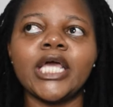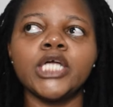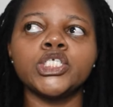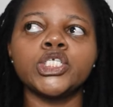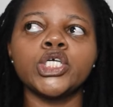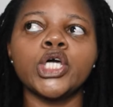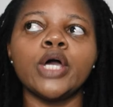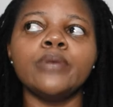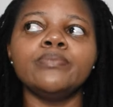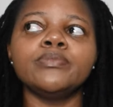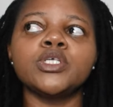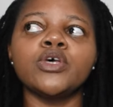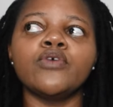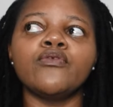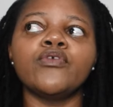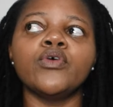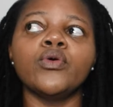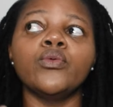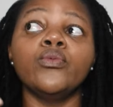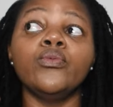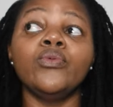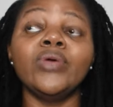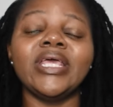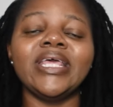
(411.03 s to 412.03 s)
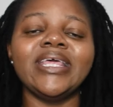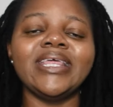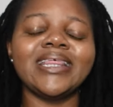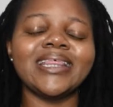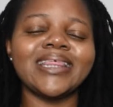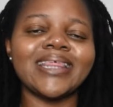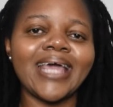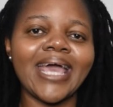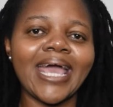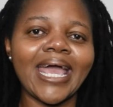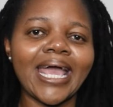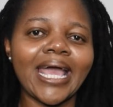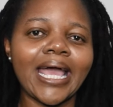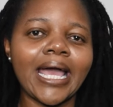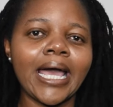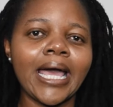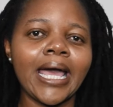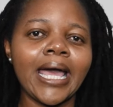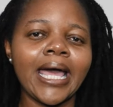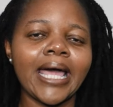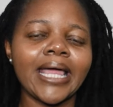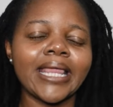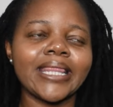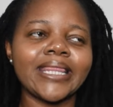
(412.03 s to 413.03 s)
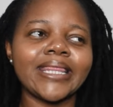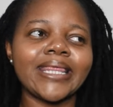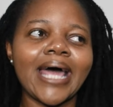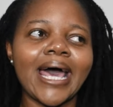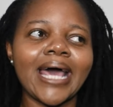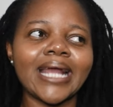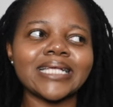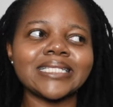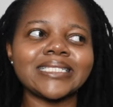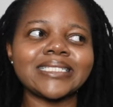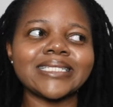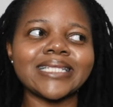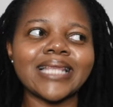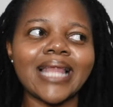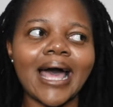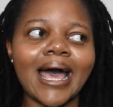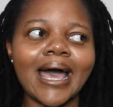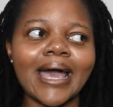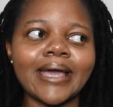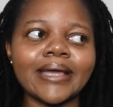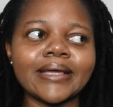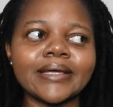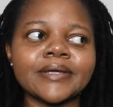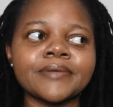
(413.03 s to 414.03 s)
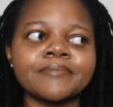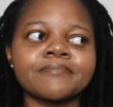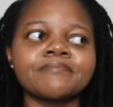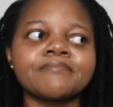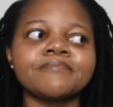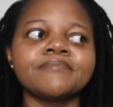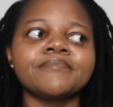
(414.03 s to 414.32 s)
in terms of a we thing, that it's like,